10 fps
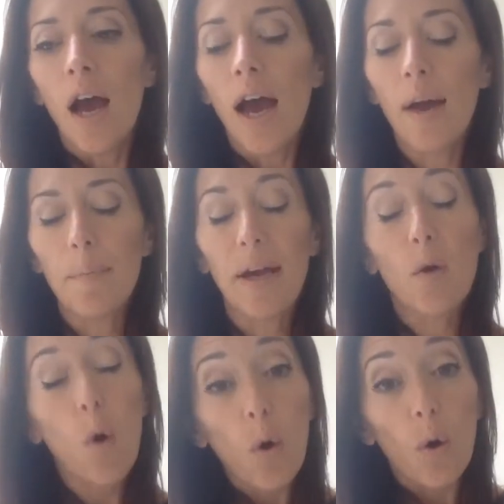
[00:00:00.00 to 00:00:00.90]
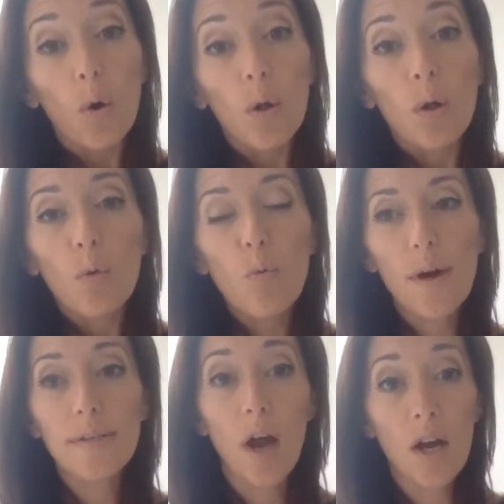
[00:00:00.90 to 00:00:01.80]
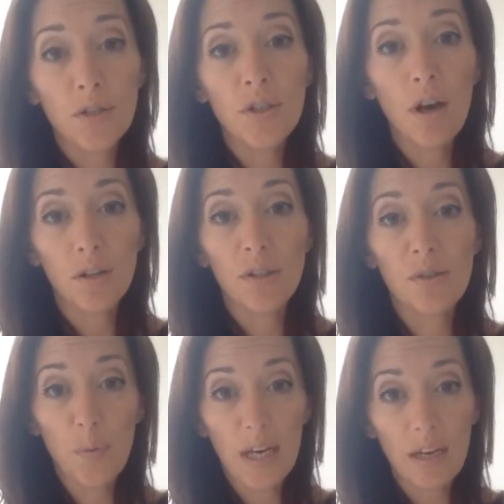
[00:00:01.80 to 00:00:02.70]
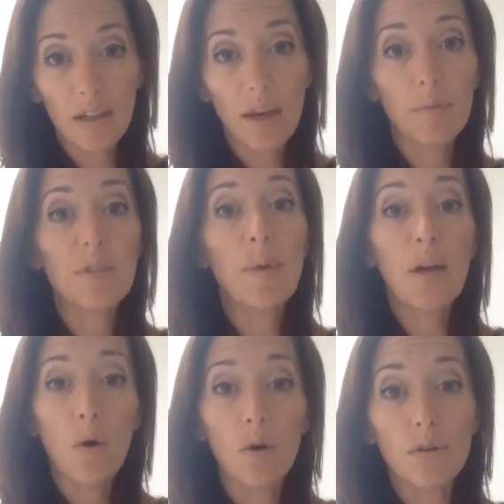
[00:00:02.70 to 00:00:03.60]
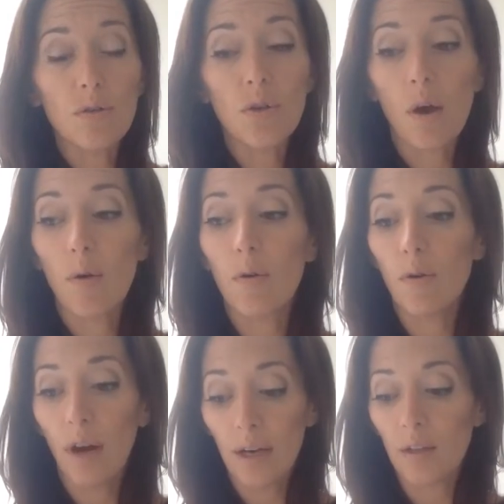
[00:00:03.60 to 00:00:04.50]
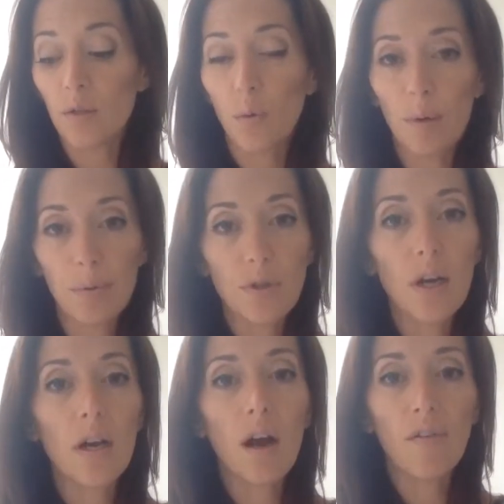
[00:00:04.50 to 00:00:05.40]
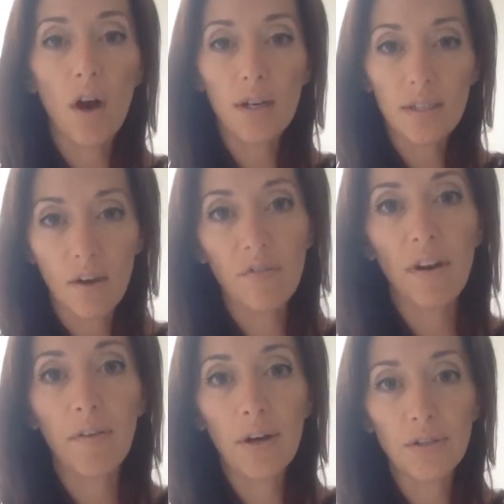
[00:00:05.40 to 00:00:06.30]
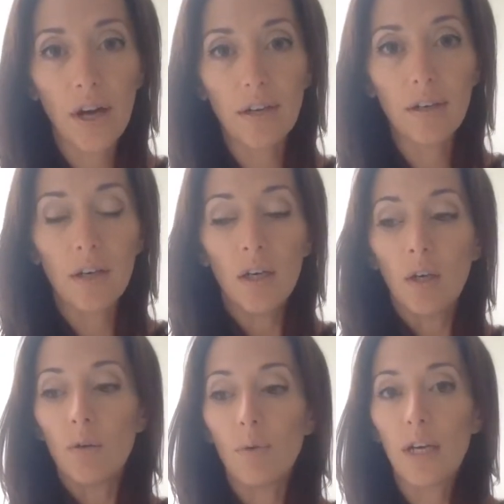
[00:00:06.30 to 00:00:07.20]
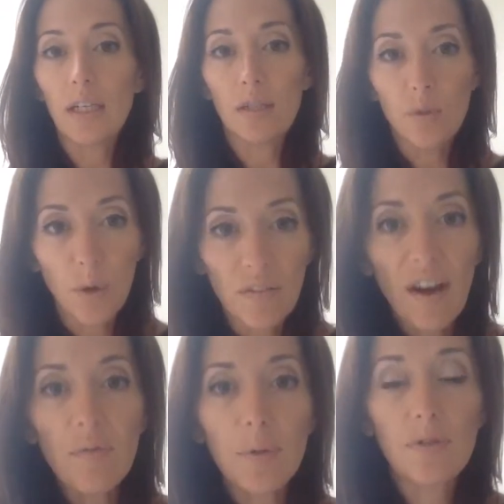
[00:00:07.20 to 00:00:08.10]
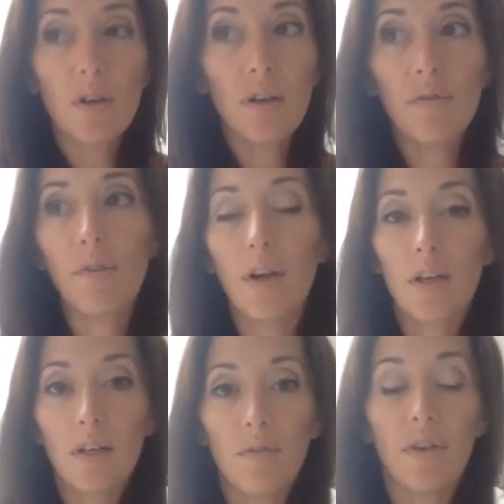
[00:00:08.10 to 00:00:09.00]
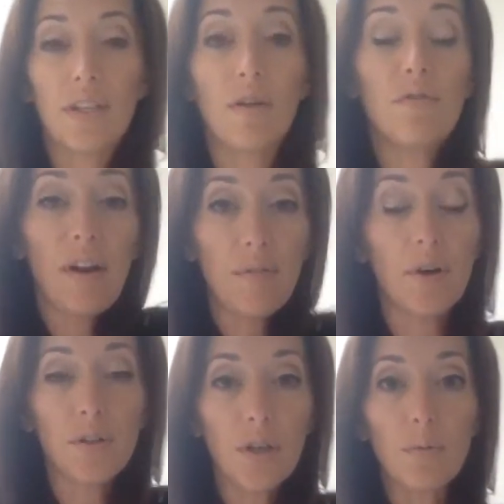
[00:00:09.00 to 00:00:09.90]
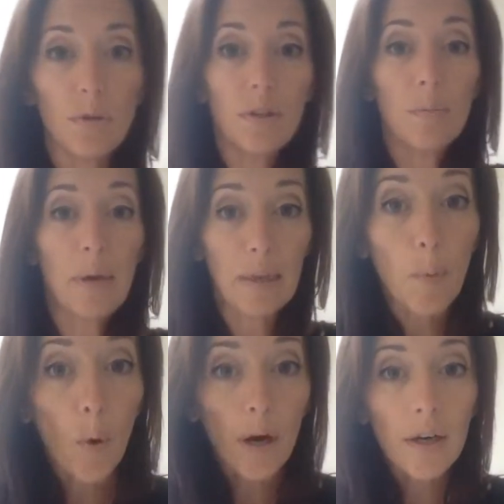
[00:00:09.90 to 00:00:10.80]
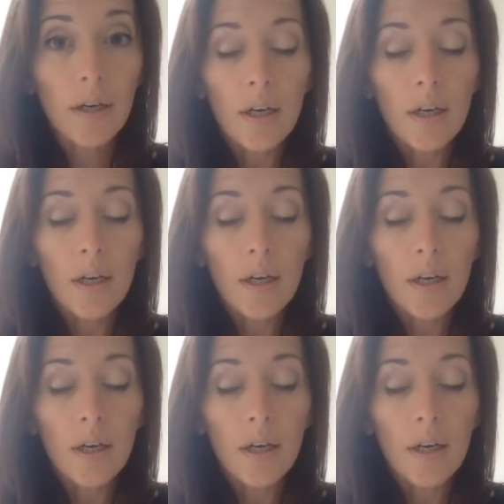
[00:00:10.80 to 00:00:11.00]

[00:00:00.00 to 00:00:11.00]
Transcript: And my goal was $100 a week. That was my goal. So, okay, the 20%, I've got to sell 500. When I get to 25%, if I sell 500, well, then I'm making more.